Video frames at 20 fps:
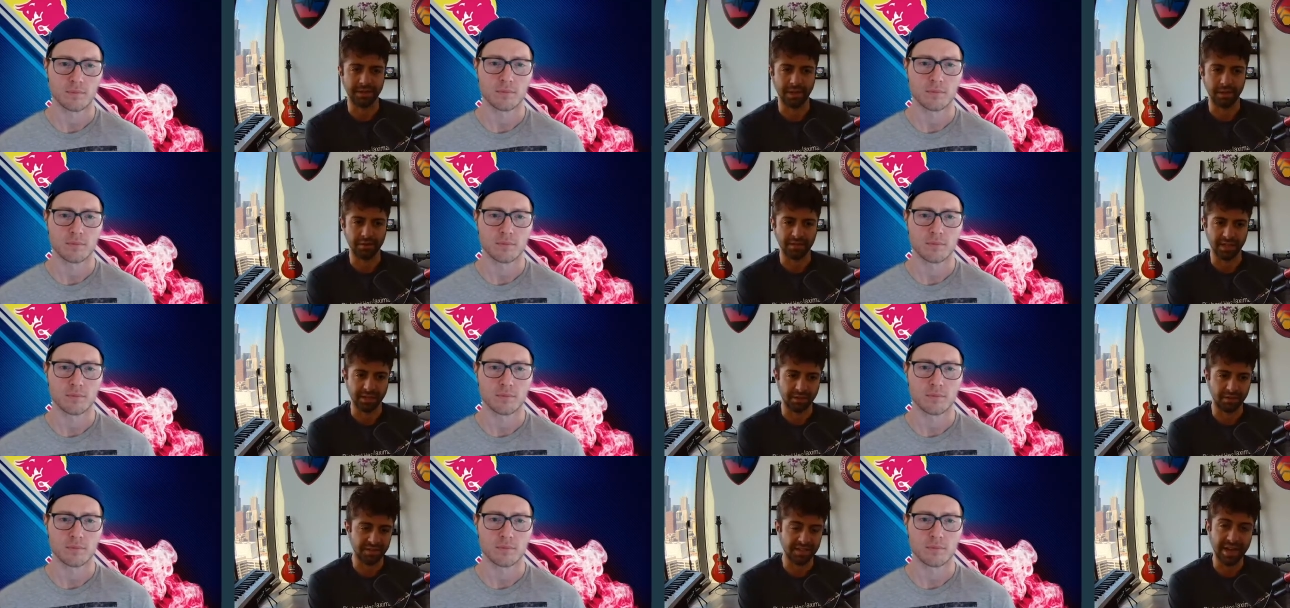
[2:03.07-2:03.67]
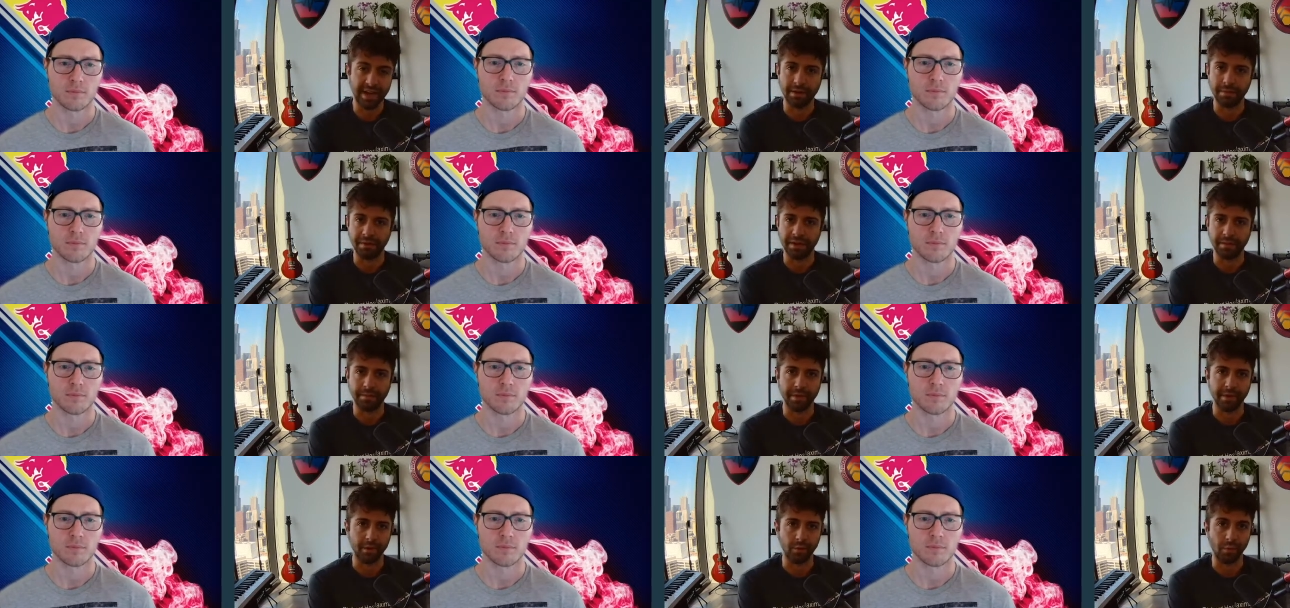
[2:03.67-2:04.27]
Speaker 1: I was like, there's got to be
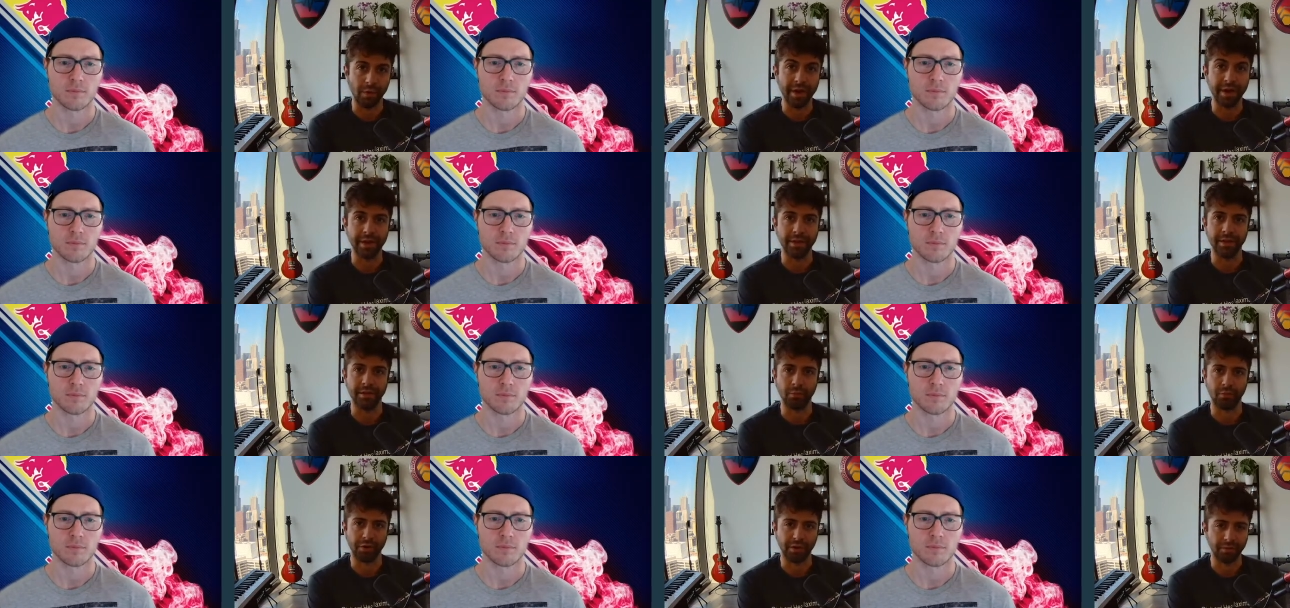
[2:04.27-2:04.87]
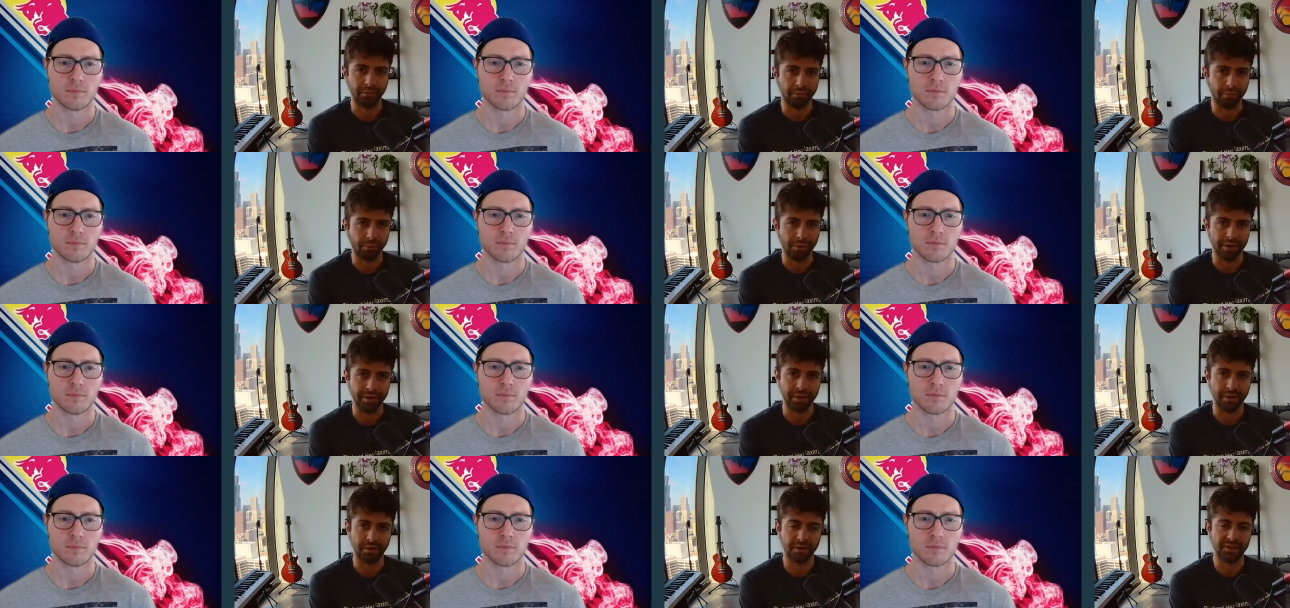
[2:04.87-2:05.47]
a better way than working
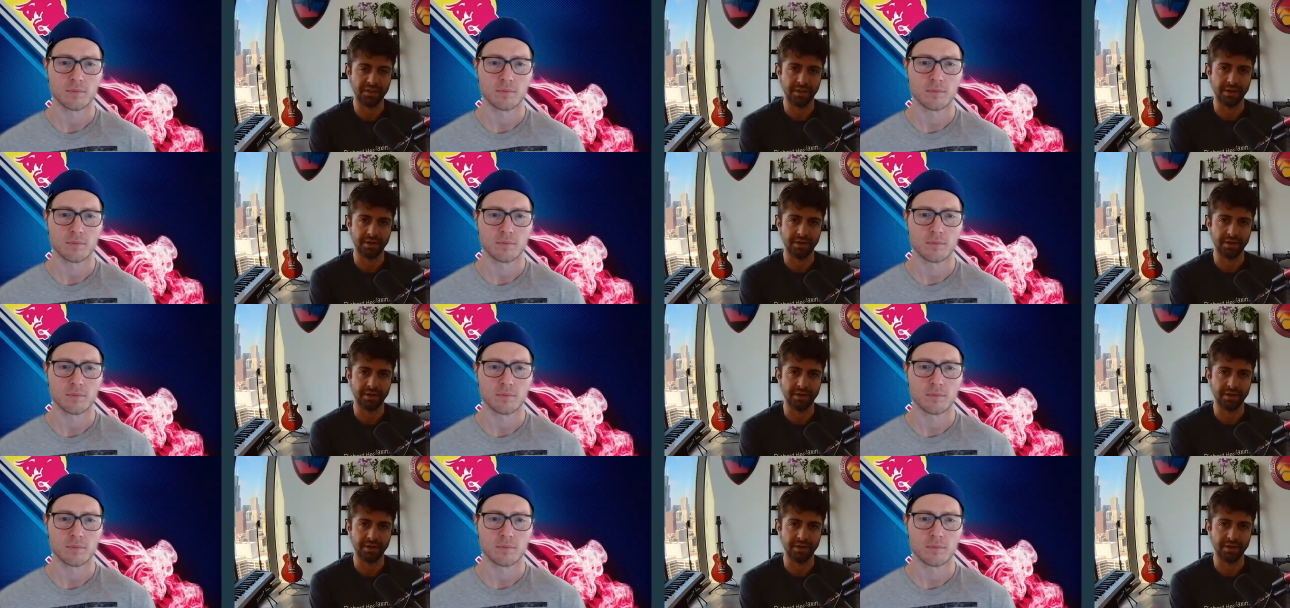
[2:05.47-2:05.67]
40 years at a